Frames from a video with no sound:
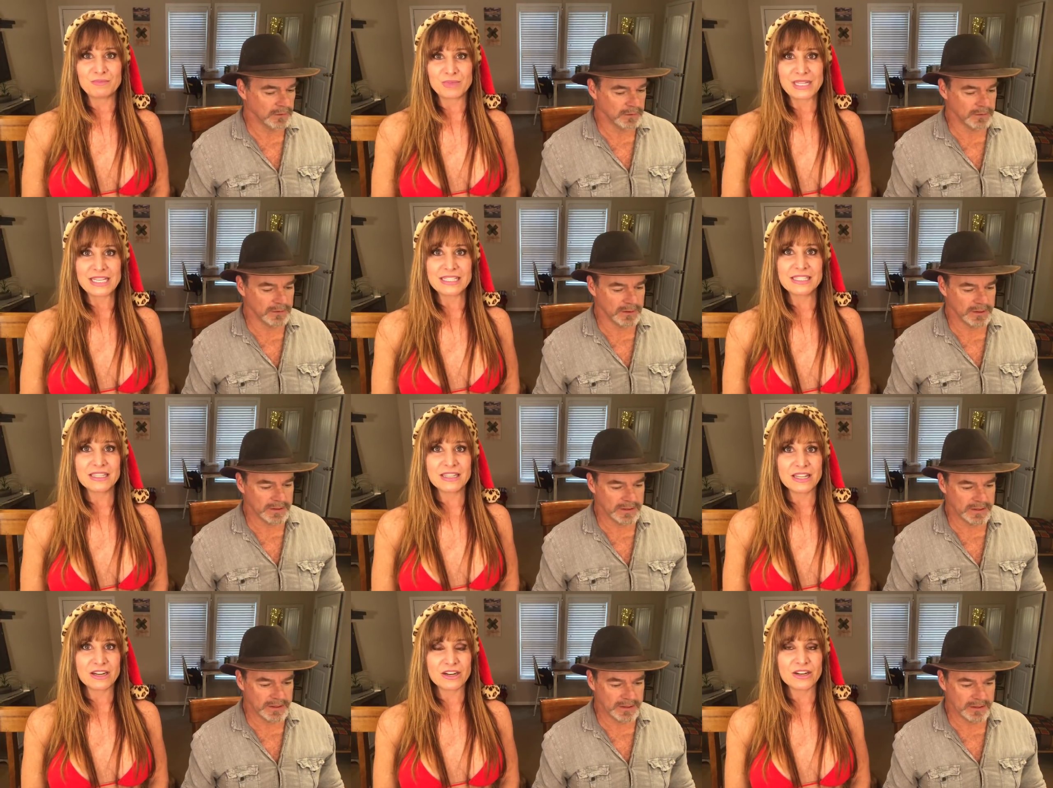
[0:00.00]
Speaker 1: place and in
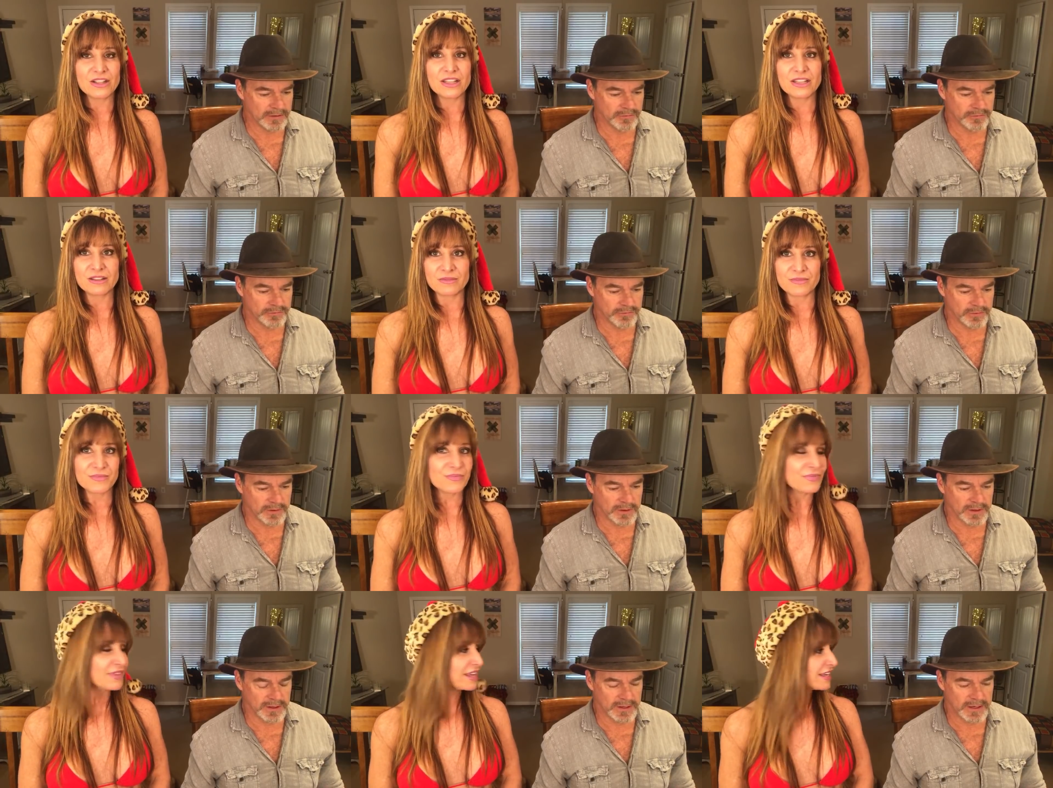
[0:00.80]
I there have,
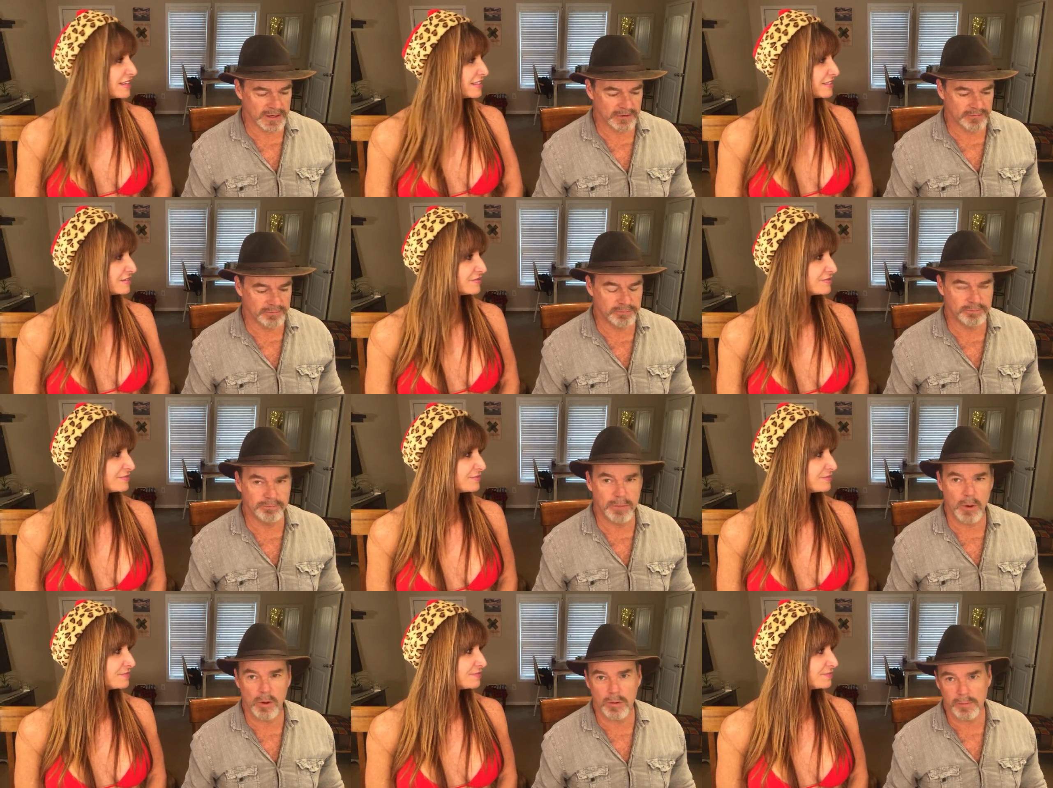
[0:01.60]
that...
Speaker 2: I have
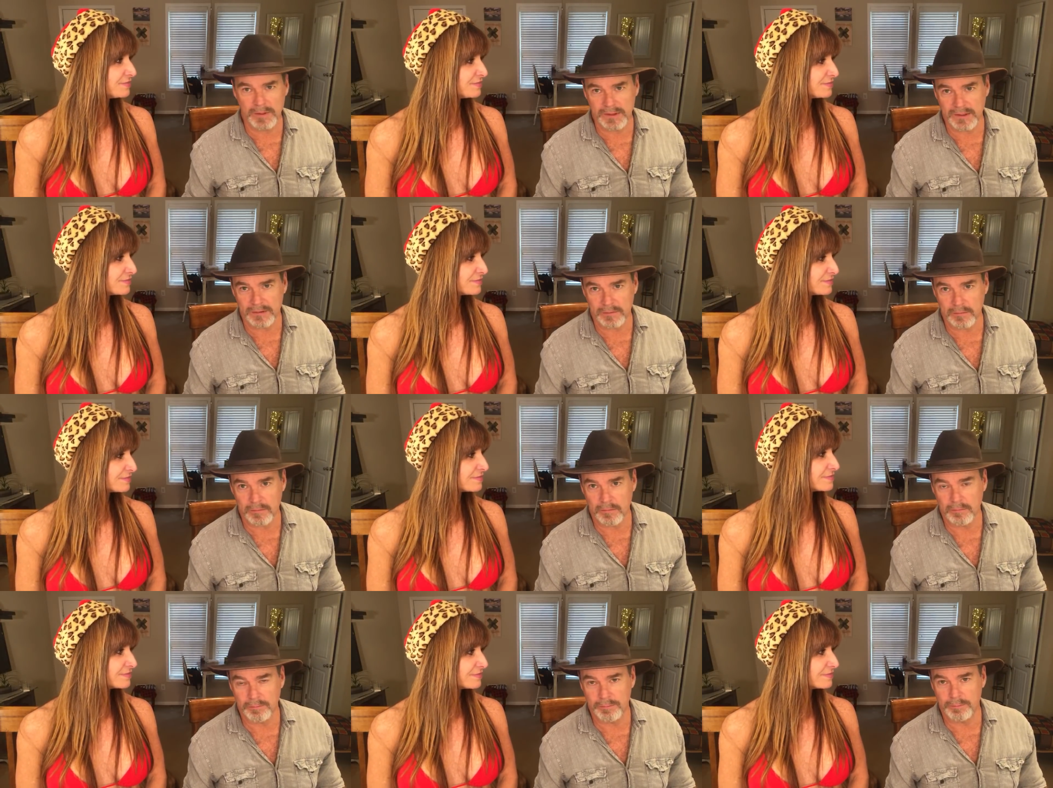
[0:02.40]
Bowman
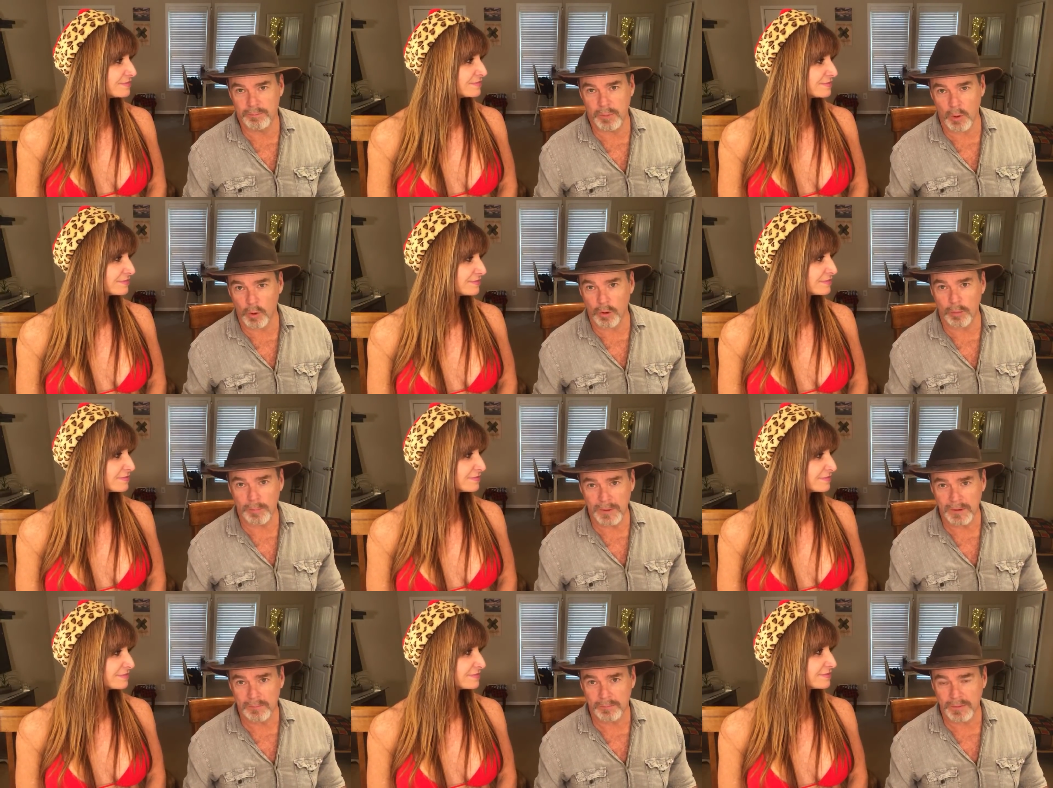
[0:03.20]

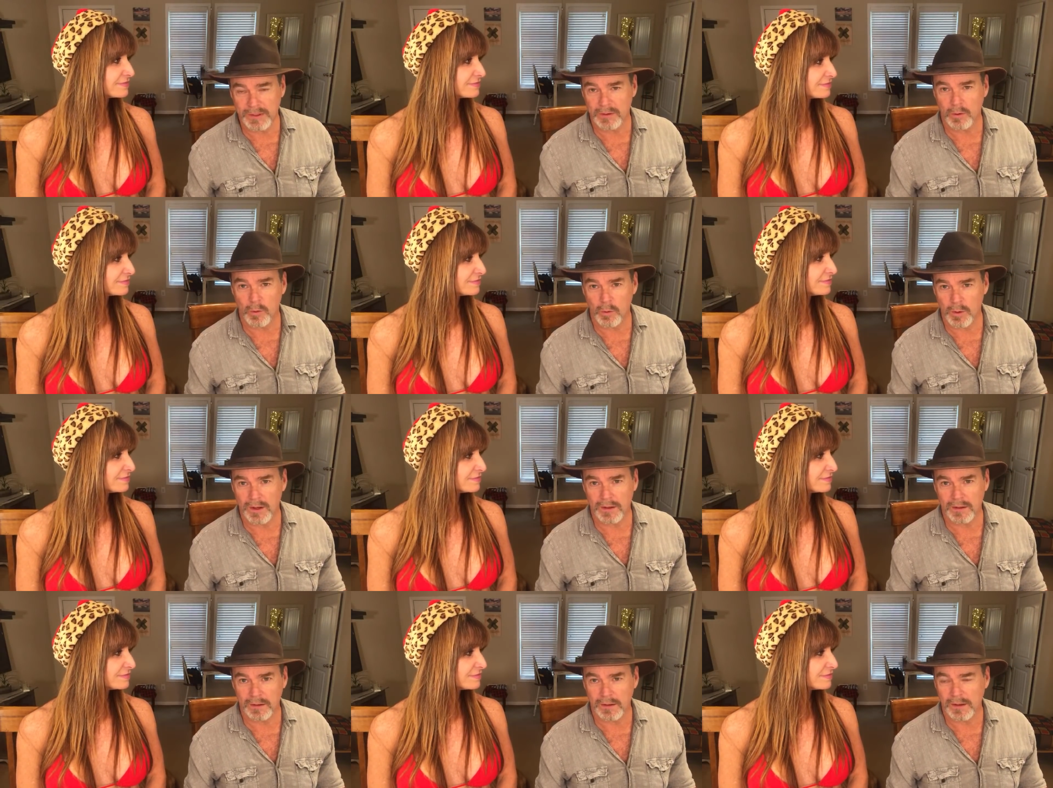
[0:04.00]
Bollman, B O
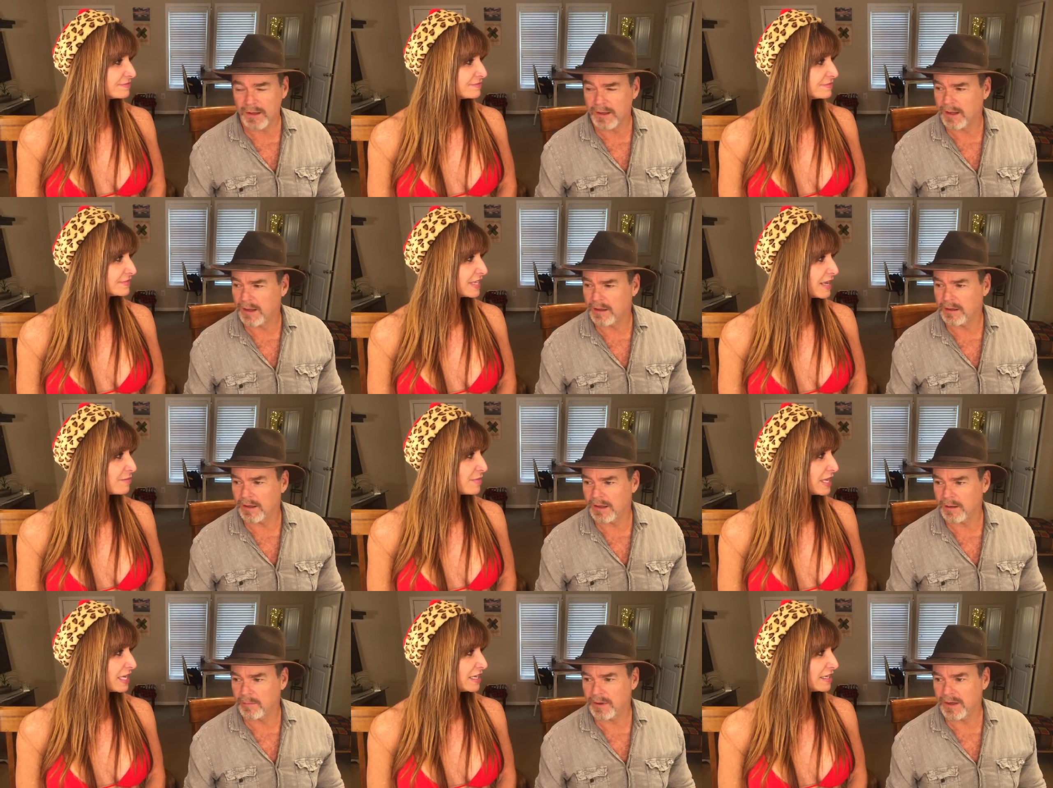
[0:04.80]
L L
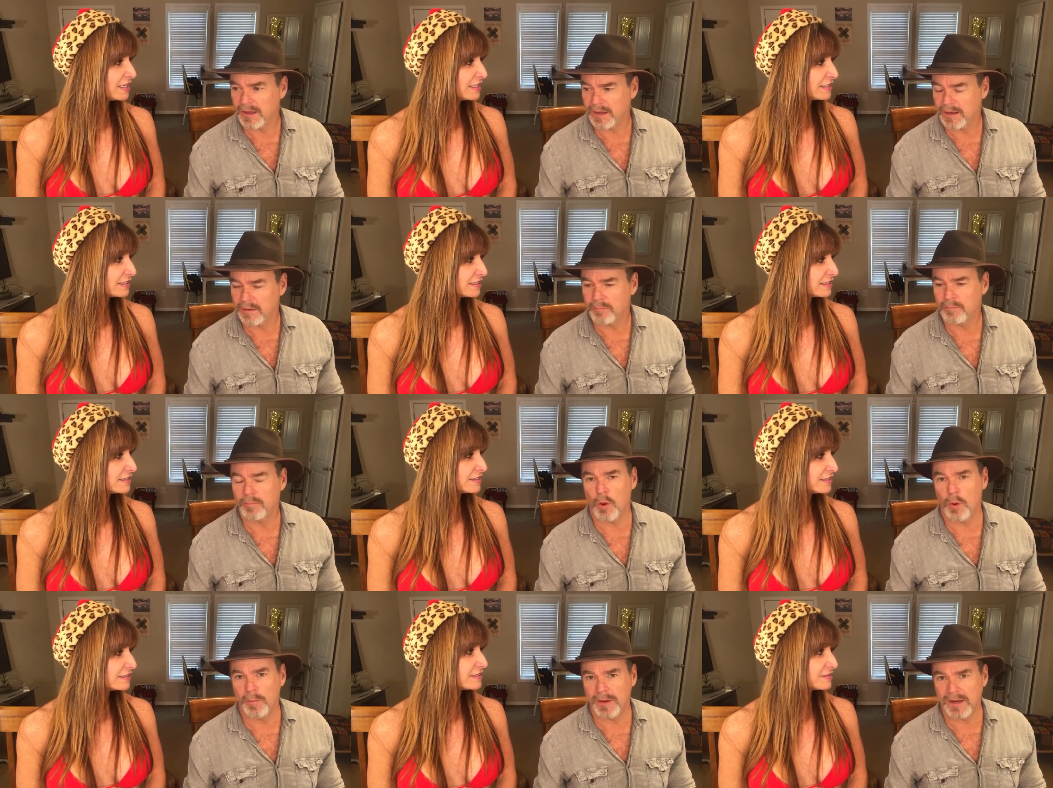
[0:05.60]
M A N,
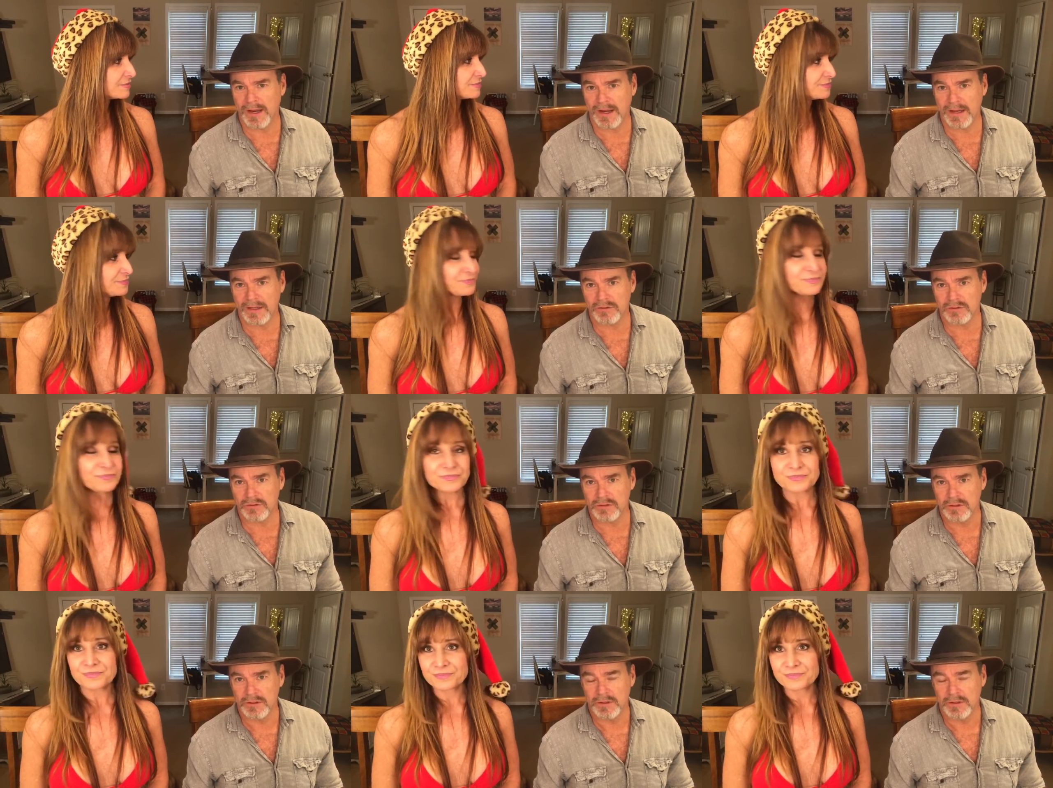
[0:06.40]
Bollman hats